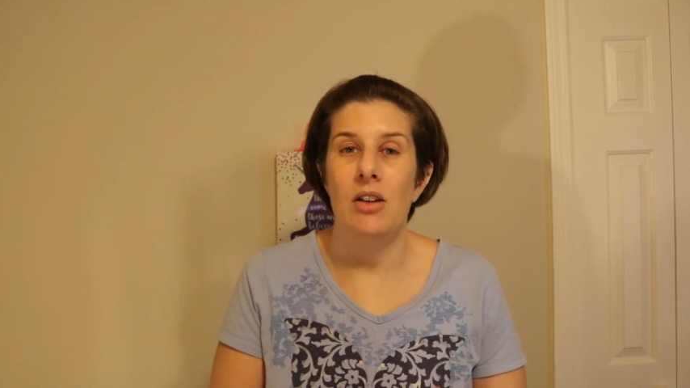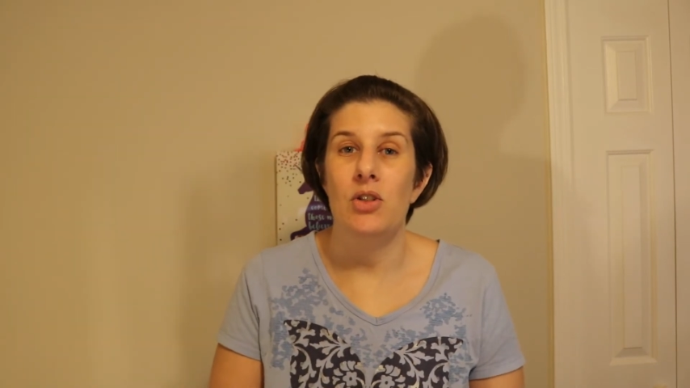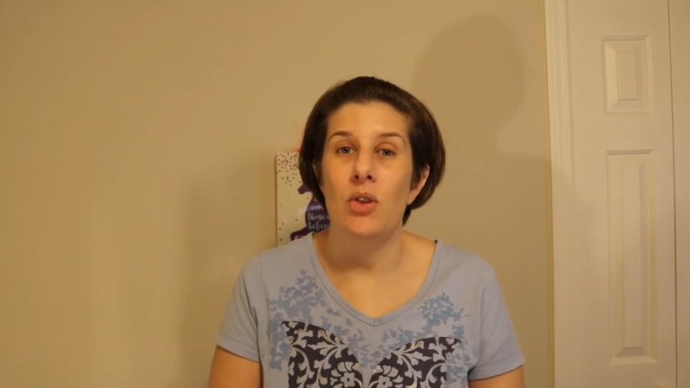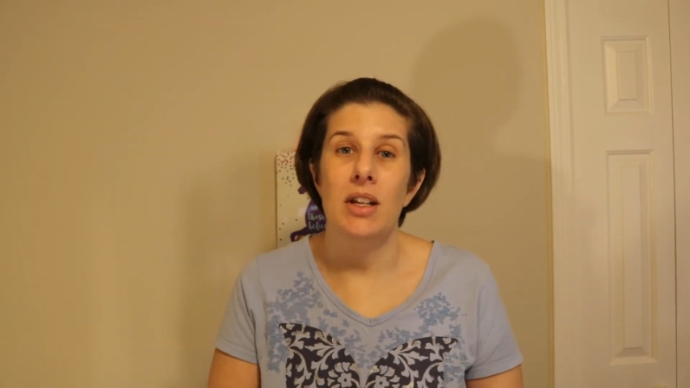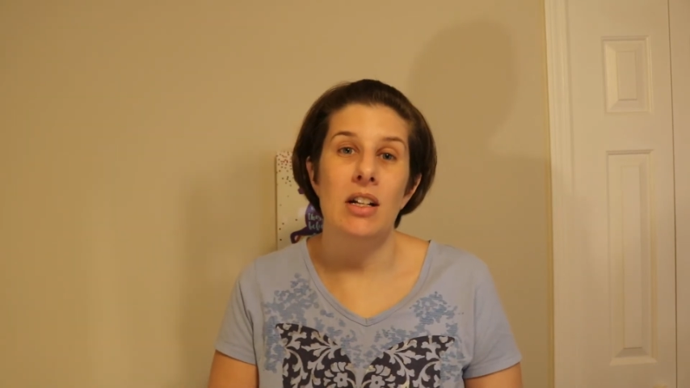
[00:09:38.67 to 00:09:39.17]

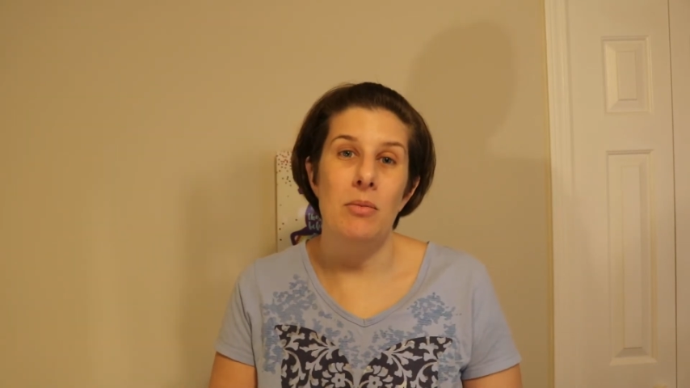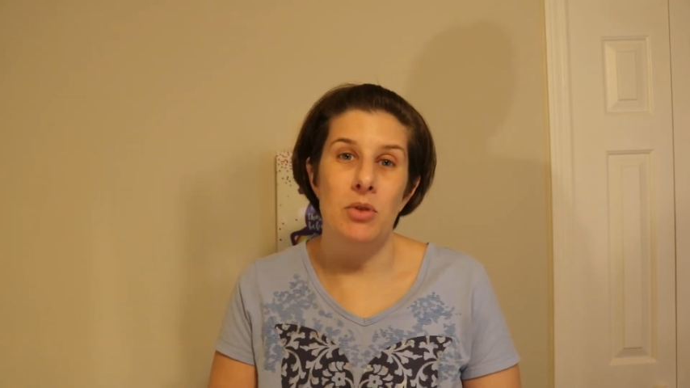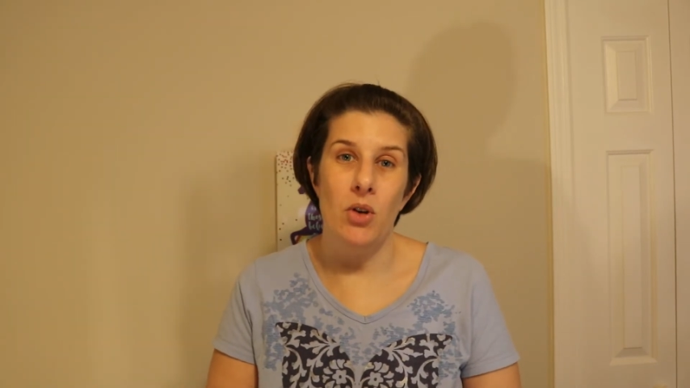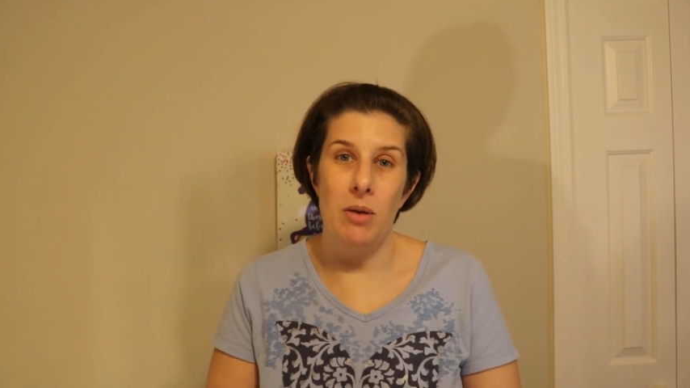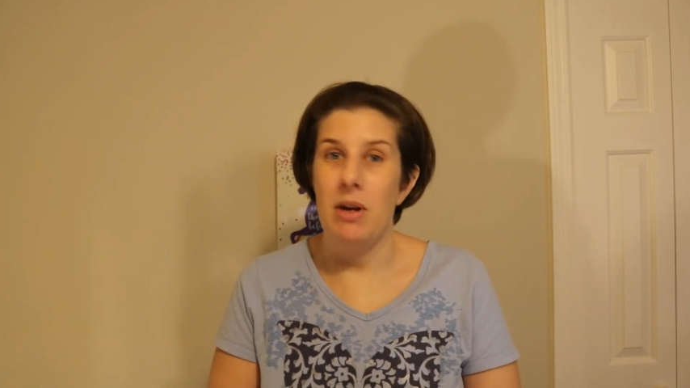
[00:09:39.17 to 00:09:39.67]
So I ended up
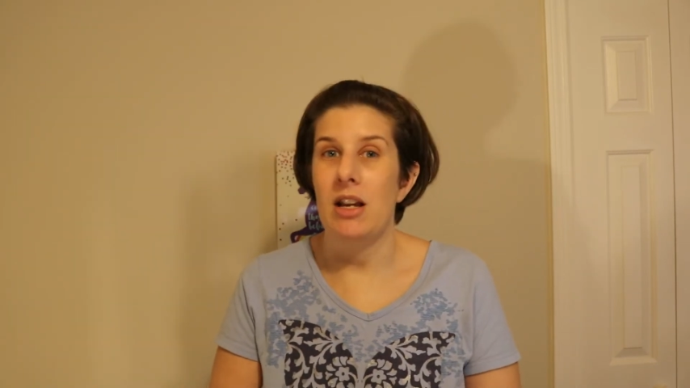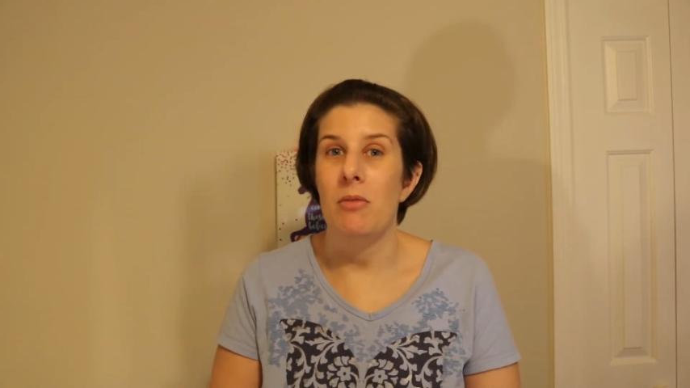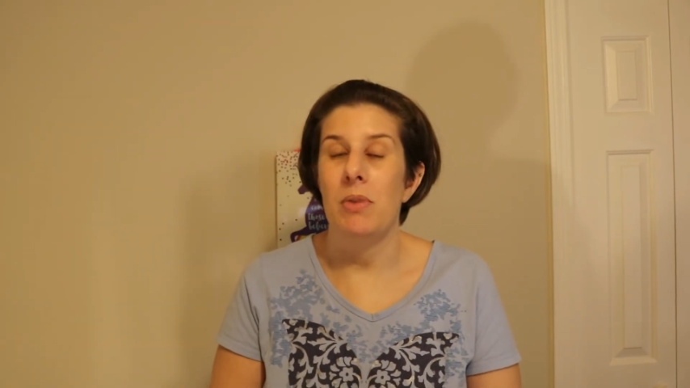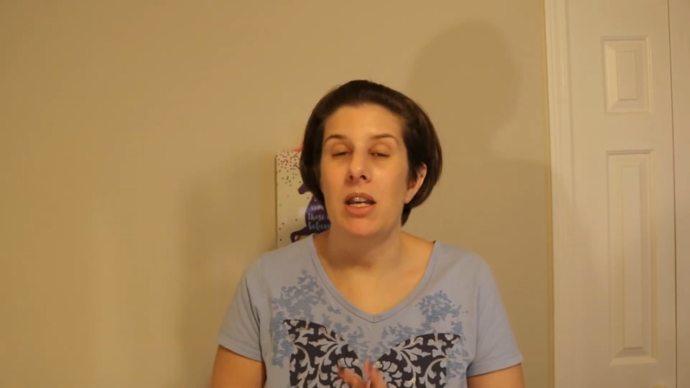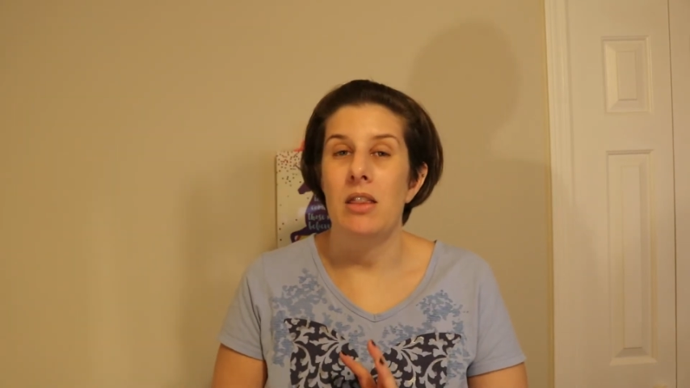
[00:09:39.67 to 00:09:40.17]
doing
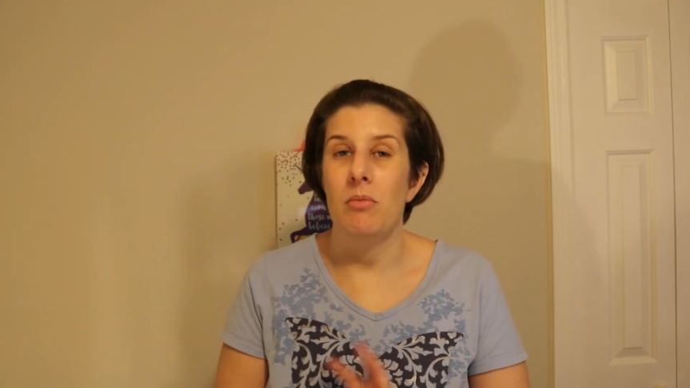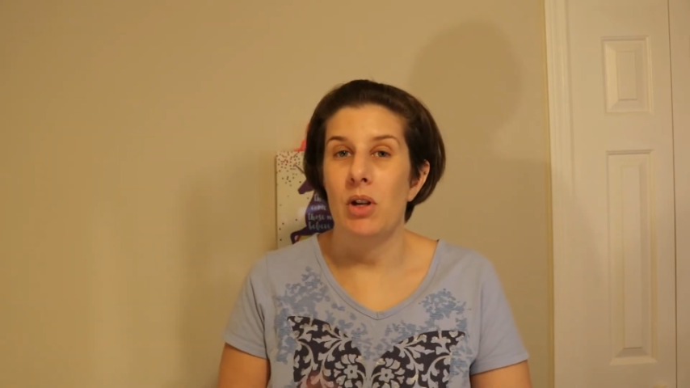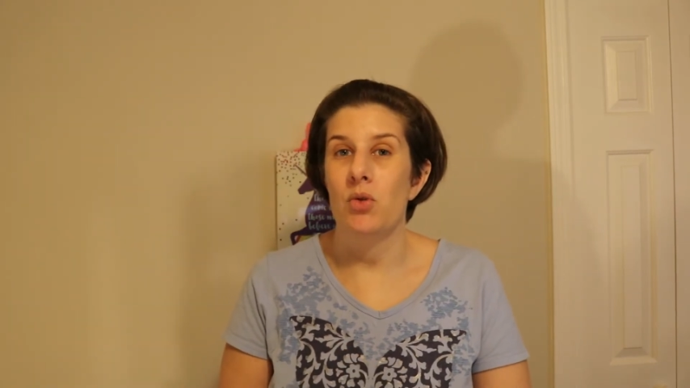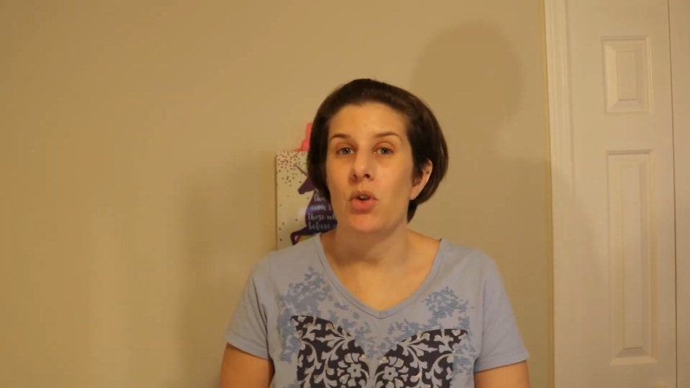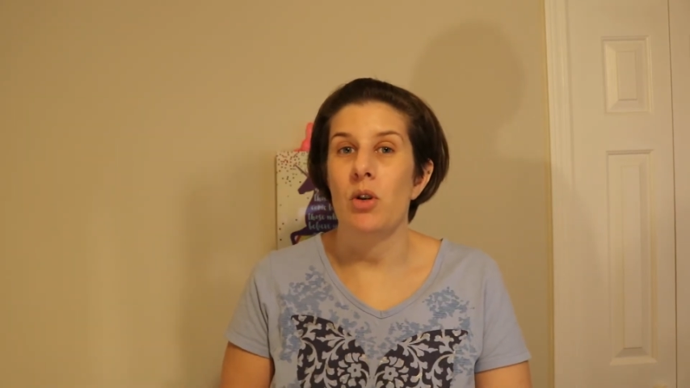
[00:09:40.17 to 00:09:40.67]
makeup in the
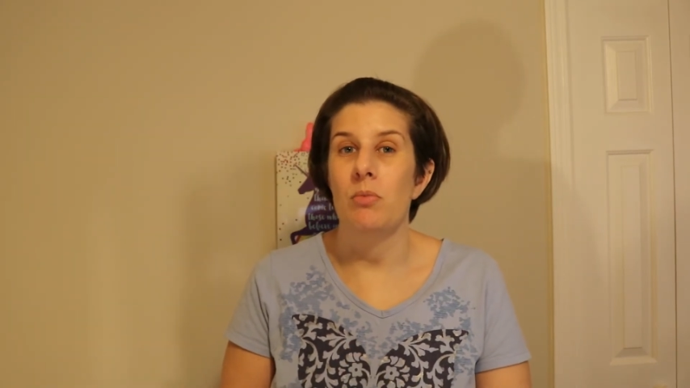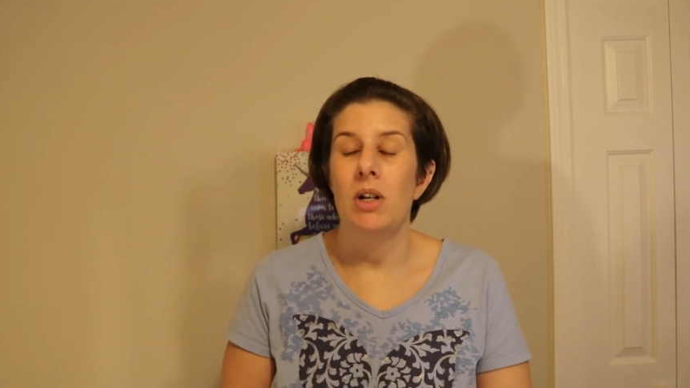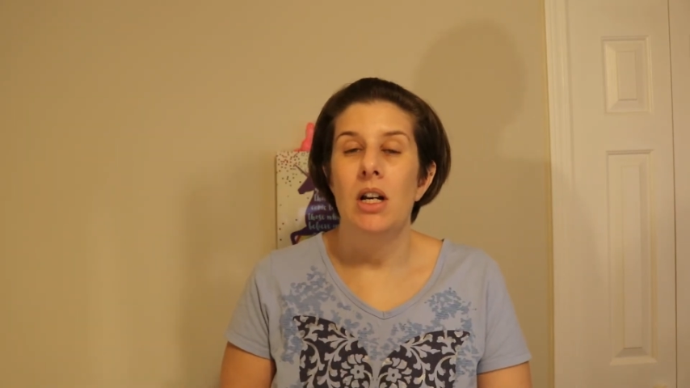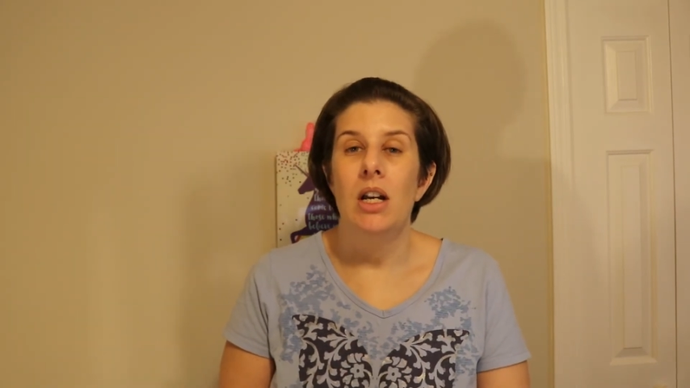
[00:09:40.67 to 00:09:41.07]
bedroom,